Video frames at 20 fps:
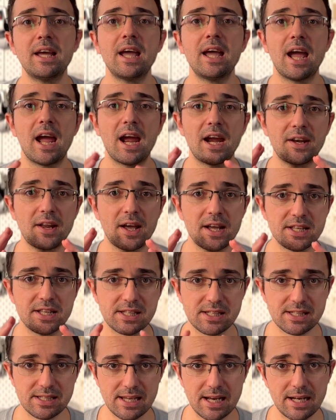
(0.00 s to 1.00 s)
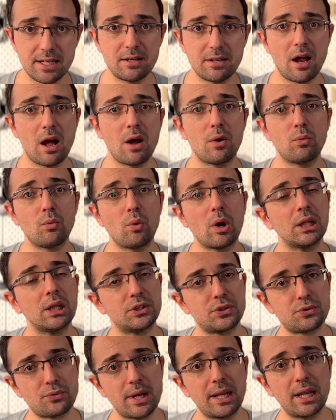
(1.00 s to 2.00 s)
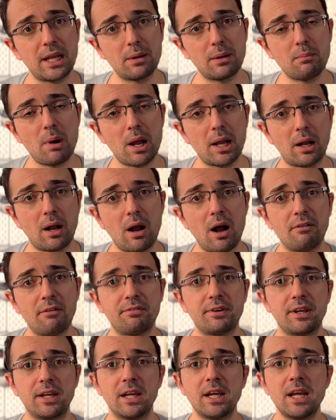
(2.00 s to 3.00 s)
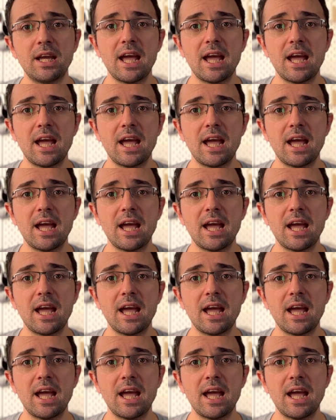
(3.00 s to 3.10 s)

and I sat down while drinking my coffee